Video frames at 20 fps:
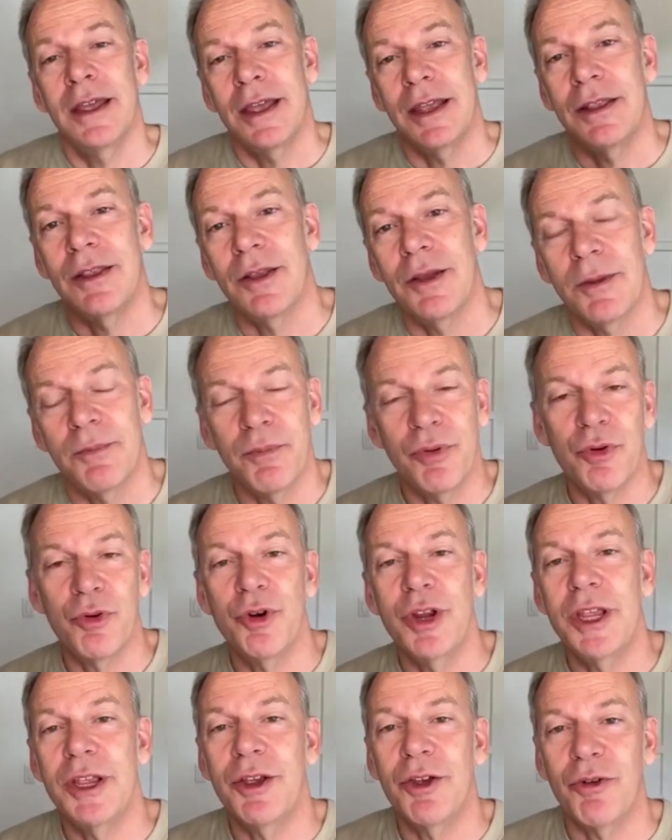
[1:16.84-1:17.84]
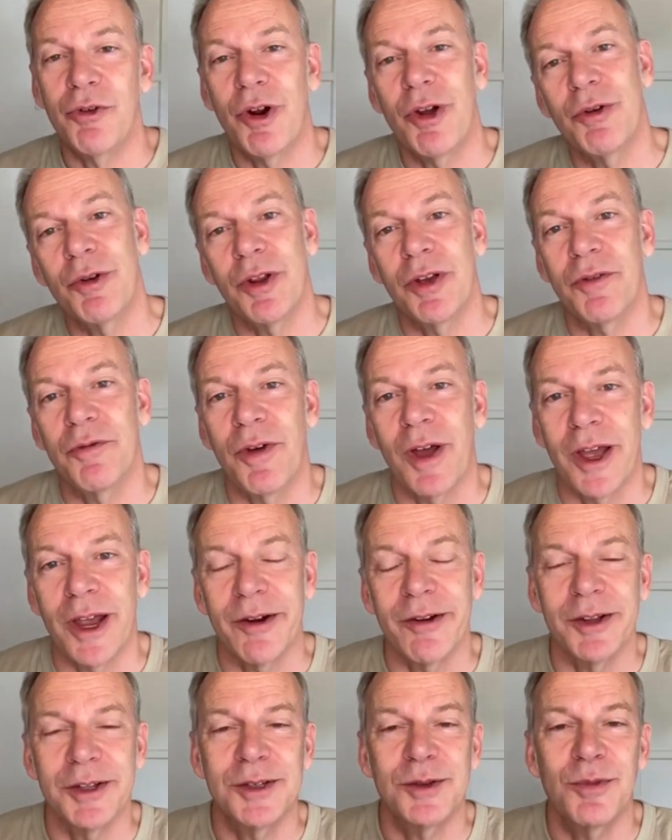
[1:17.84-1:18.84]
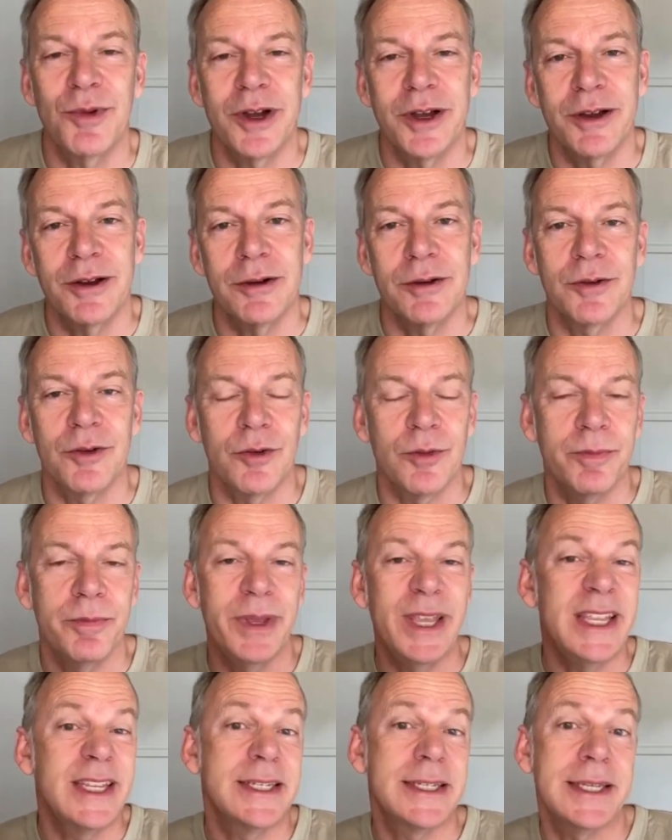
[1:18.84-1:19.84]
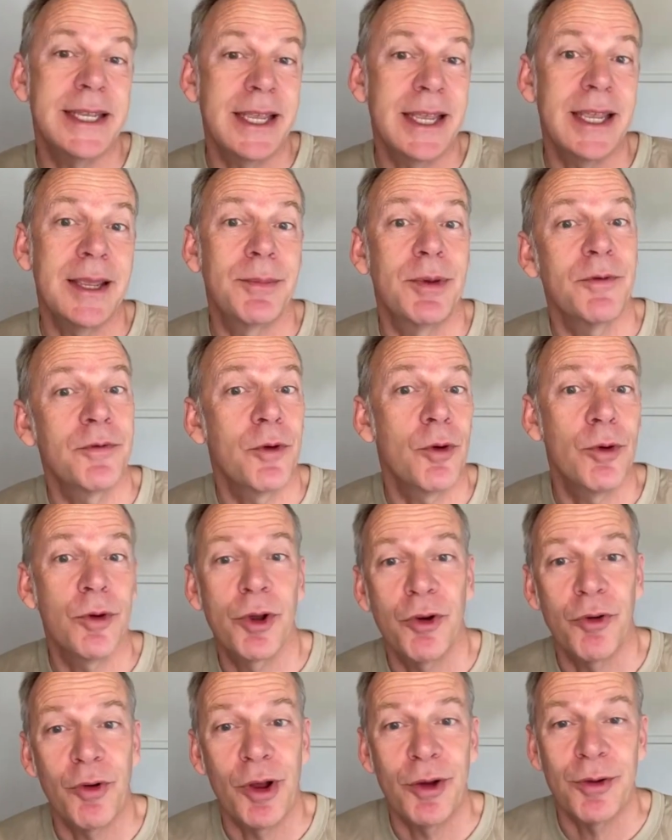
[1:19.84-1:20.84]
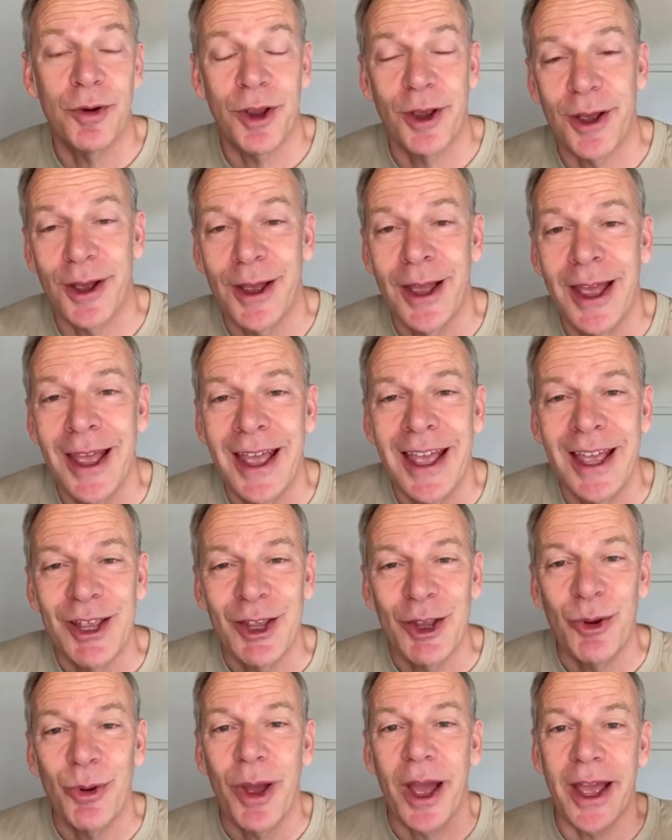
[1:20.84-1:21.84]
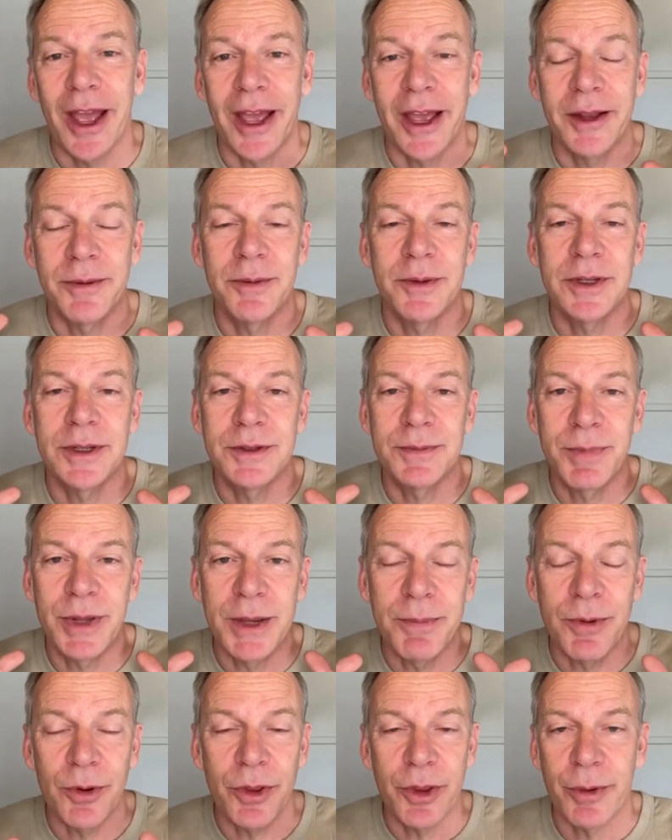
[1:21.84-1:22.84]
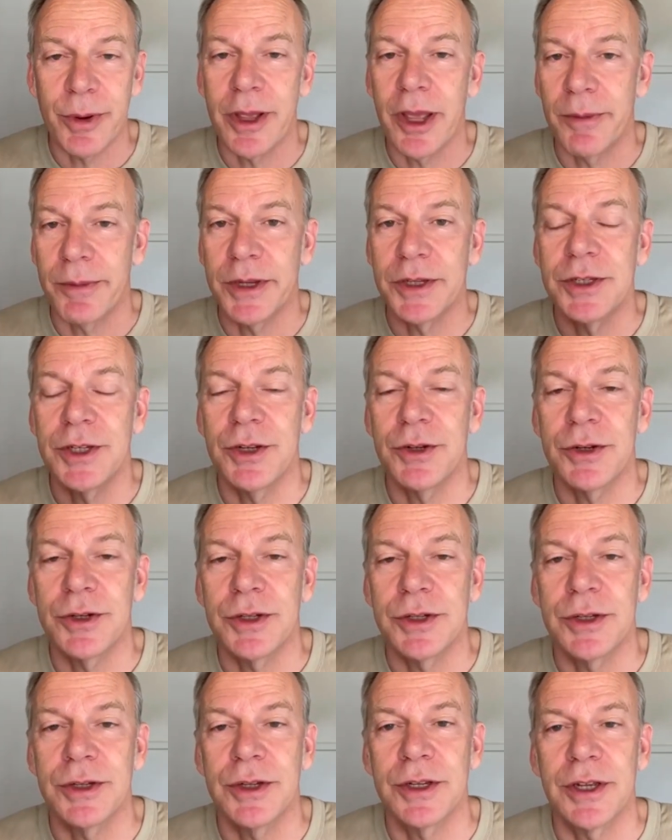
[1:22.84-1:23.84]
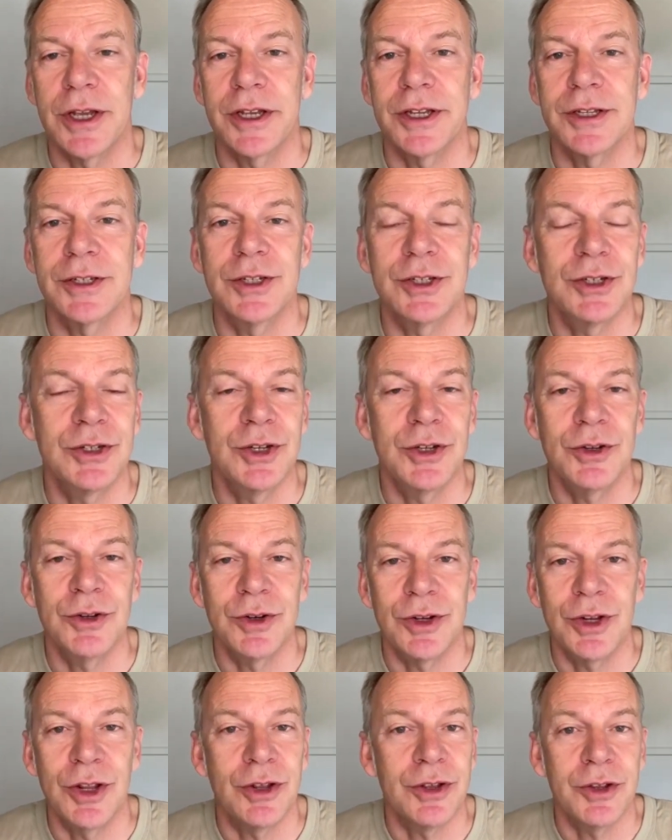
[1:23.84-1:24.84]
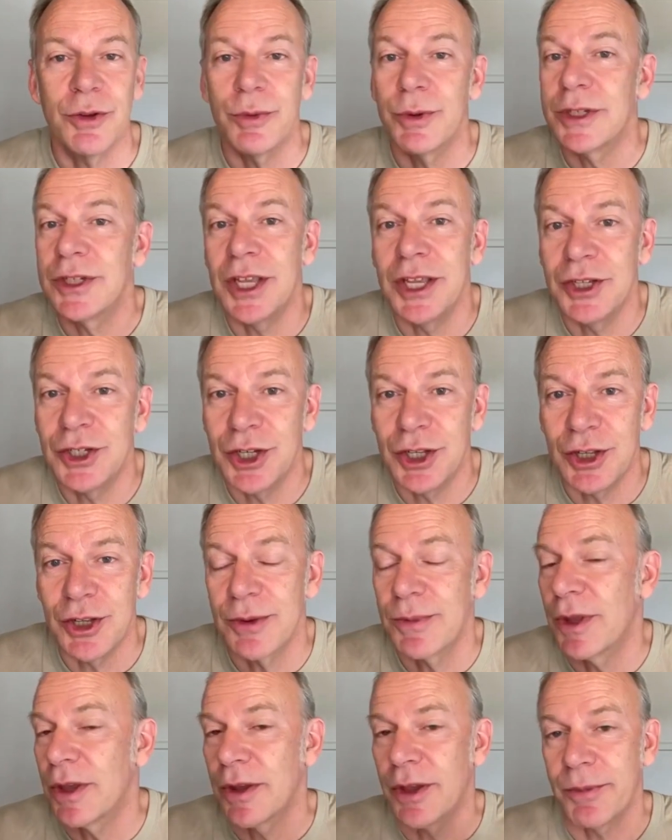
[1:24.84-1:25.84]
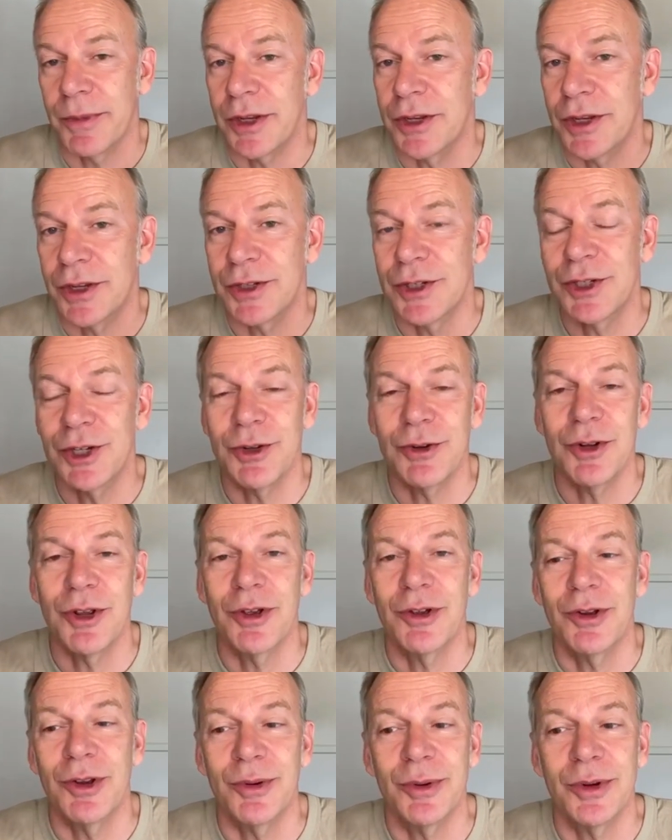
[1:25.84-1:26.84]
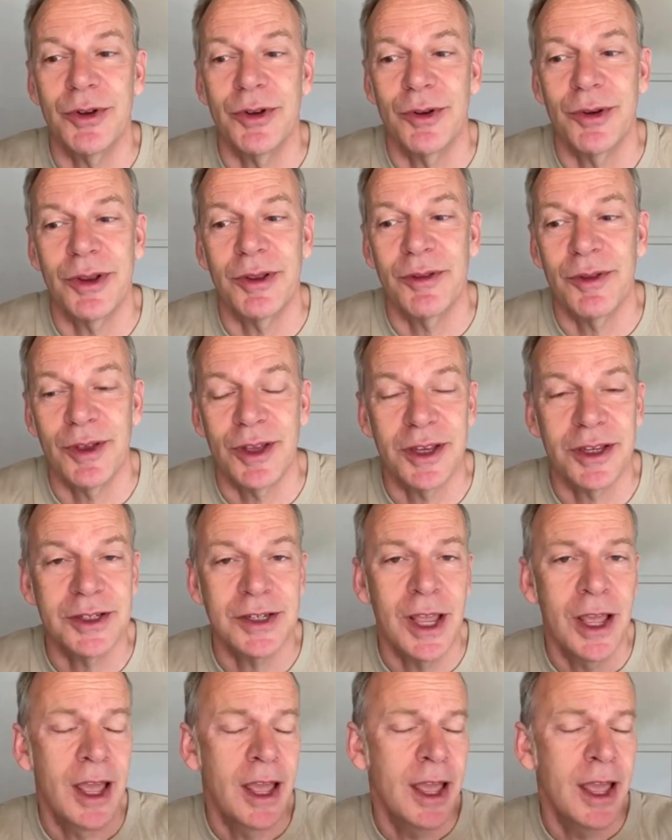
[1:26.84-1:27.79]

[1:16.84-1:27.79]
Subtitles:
in the pre-coronavirus world, or BC, before Corona, you had people that were coming to your studio, you were teaching them, they're coming to your studio and you were doing things,